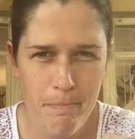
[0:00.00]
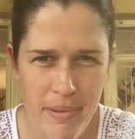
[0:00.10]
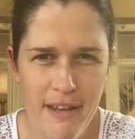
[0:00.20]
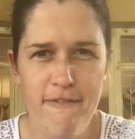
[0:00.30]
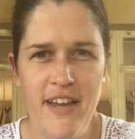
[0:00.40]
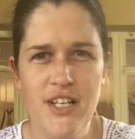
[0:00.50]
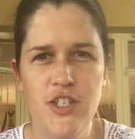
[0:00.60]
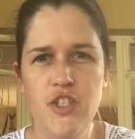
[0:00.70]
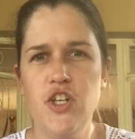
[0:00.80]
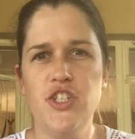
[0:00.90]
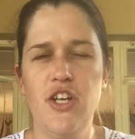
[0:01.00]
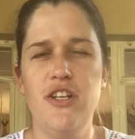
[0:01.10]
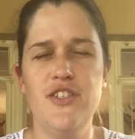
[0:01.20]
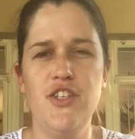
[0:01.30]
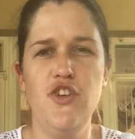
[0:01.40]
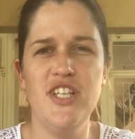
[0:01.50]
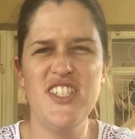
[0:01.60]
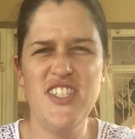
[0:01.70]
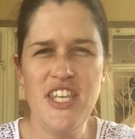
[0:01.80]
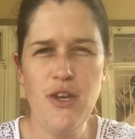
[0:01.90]
big fat dot on it so you can
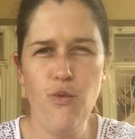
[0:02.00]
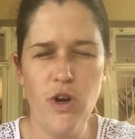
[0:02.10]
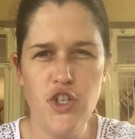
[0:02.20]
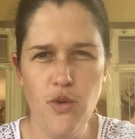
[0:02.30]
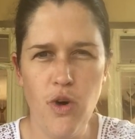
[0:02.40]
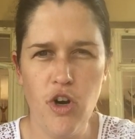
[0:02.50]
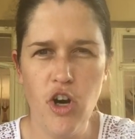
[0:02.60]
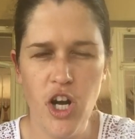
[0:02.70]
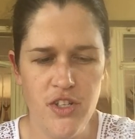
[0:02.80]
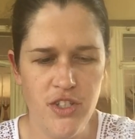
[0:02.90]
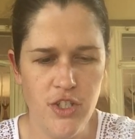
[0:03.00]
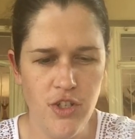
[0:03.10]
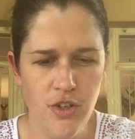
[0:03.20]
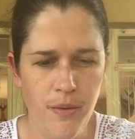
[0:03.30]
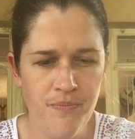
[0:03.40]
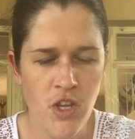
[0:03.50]
see what you are closer to.